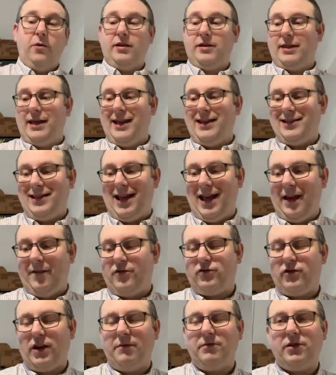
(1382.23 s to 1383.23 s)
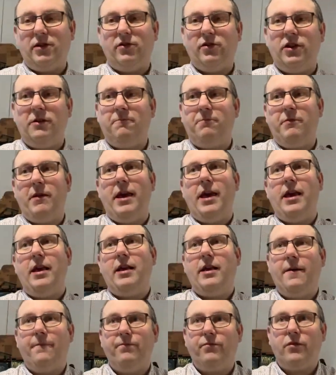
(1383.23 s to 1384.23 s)
these live streams are going to be
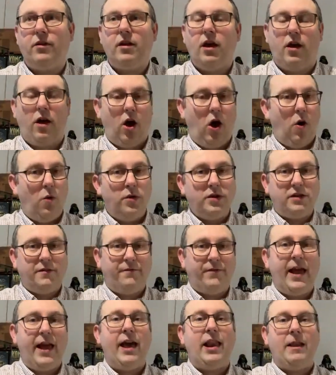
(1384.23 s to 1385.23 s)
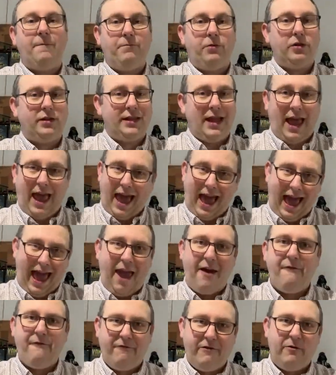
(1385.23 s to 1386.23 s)
always available to
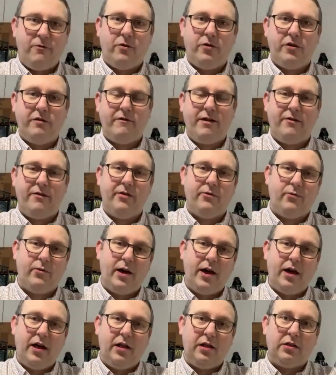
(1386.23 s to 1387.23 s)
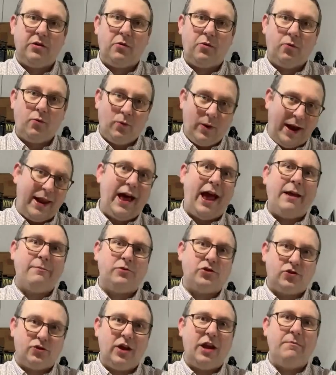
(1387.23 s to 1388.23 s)
everyone around the world when I'm
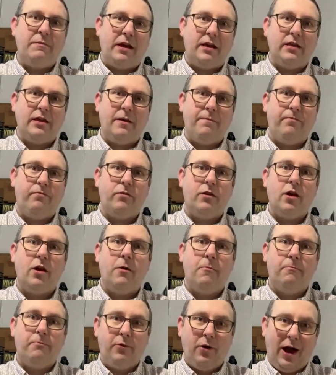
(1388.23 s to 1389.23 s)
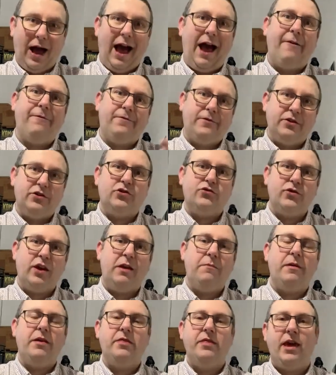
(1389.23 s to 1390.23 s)
streaming them, but after
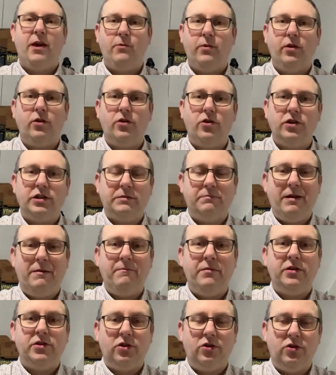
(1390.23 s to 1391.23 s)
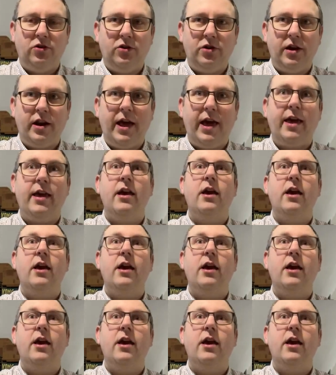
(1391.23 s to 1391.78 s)
streaming they will go to members only